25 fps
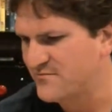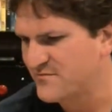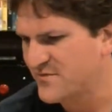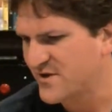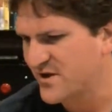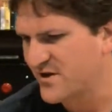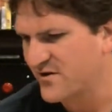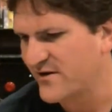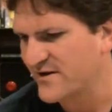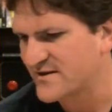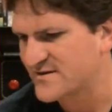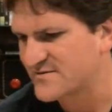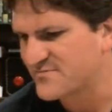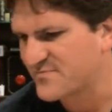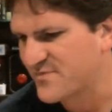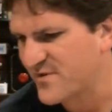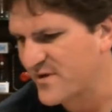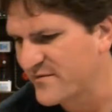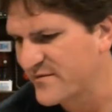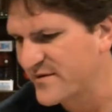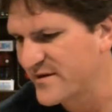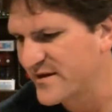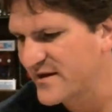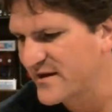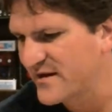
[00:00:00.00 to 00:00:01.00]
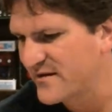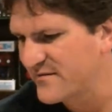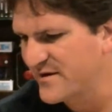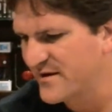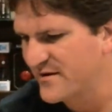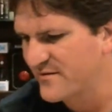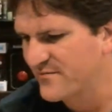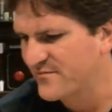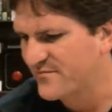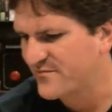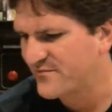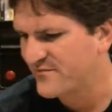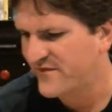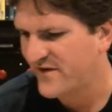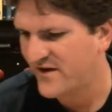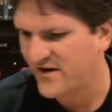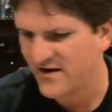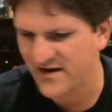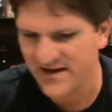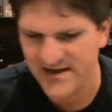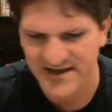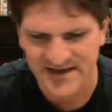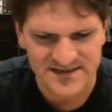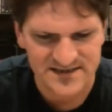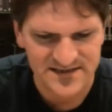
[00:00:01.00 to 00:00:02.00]
you know, that's probably going to be a
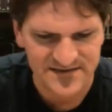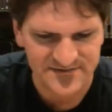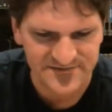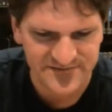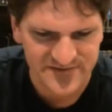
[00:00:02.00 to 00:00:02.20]
fairly easy